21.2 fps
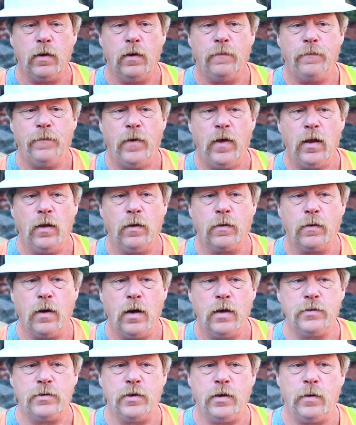Goodfellow
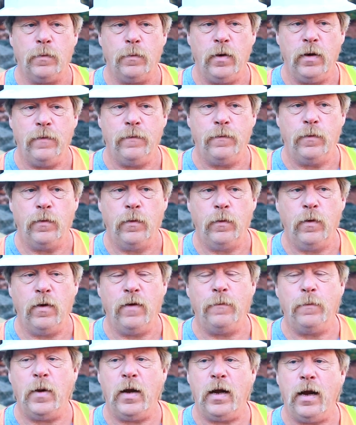Crushing, we've,
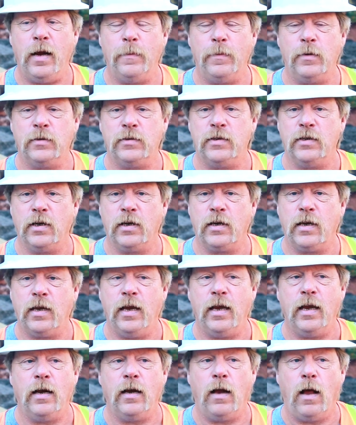we've been able to
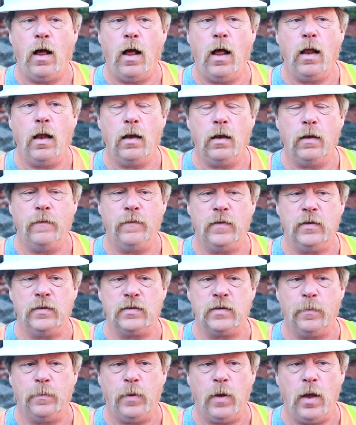get all of the
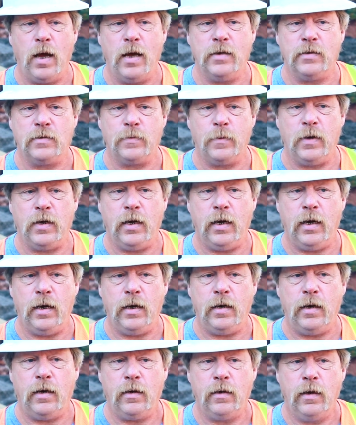supplies we
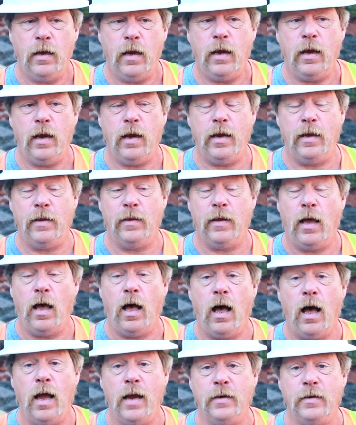need in the
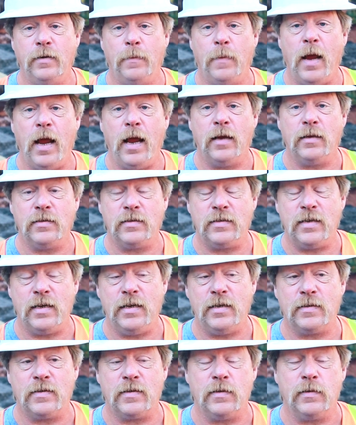high demand
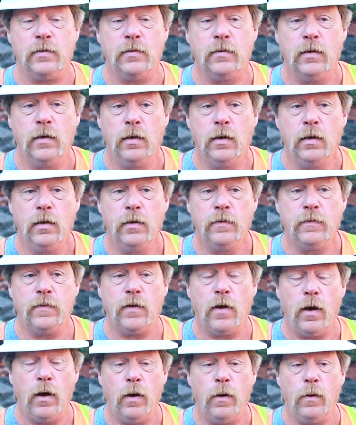season.
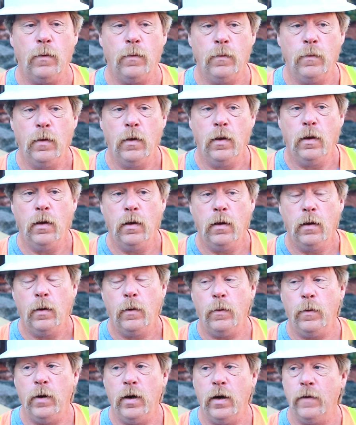So
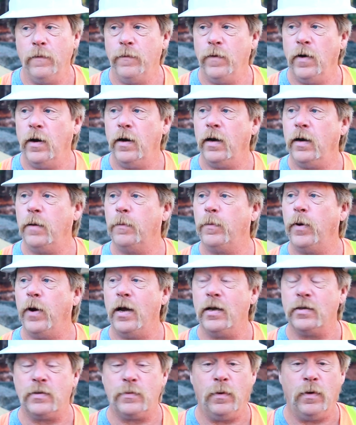we are very
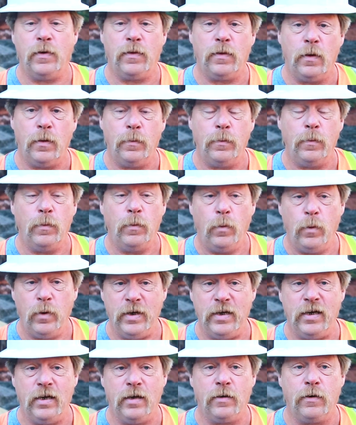impressed with them.
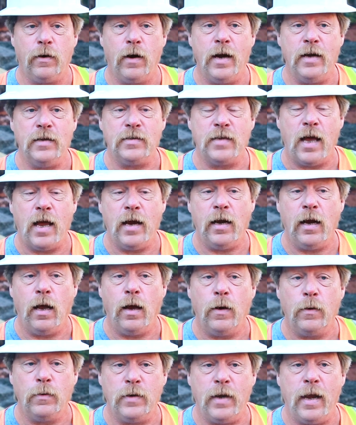We did Grace
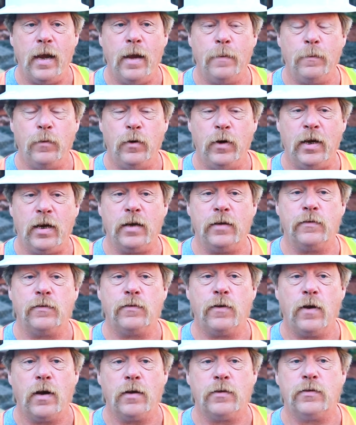Idaho Dam
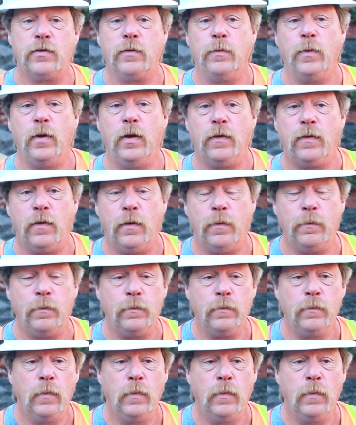reconstruction with them.